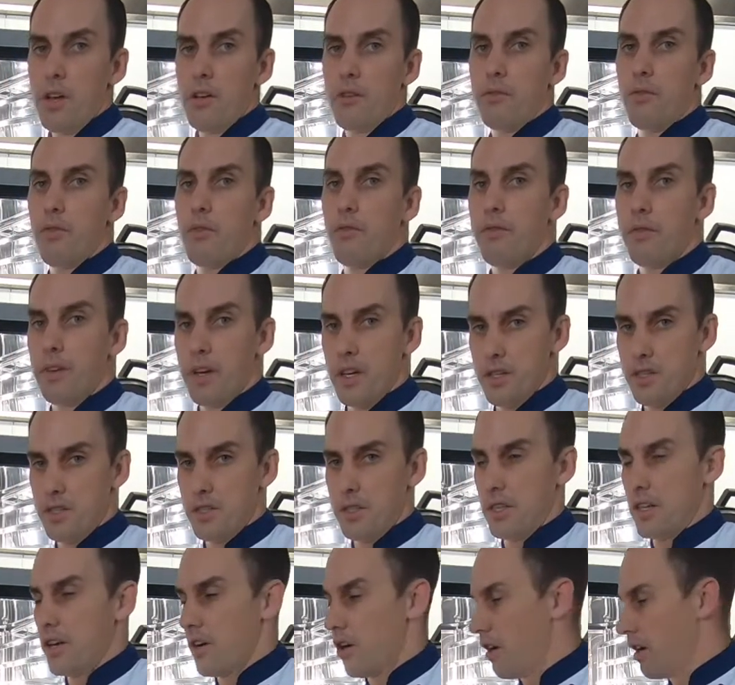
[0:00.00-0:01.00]
for
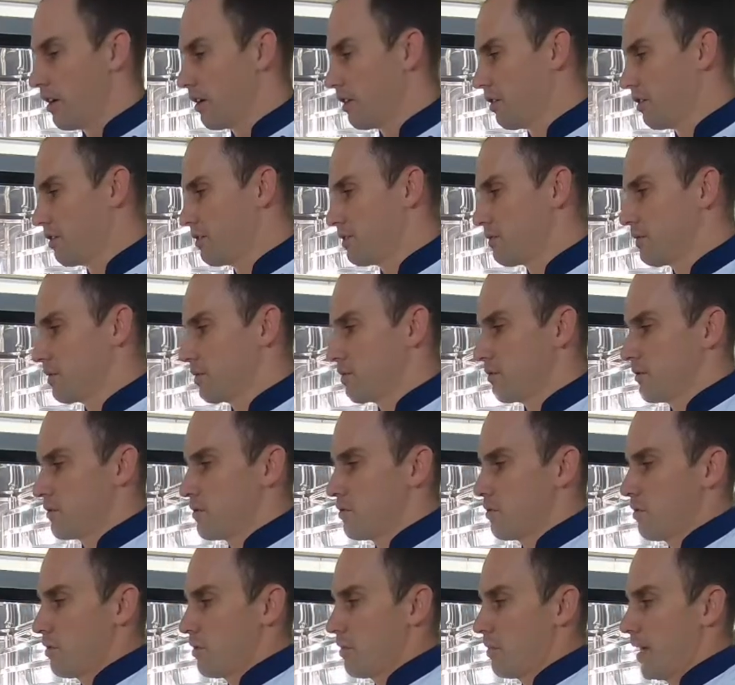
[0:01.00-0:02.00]
finishing icons, which we'll
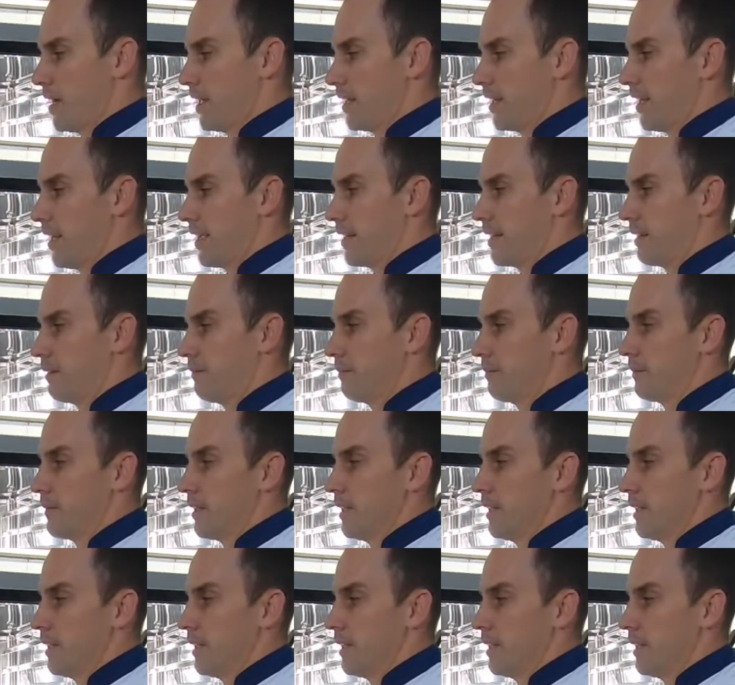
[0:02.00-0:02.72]
talk about later.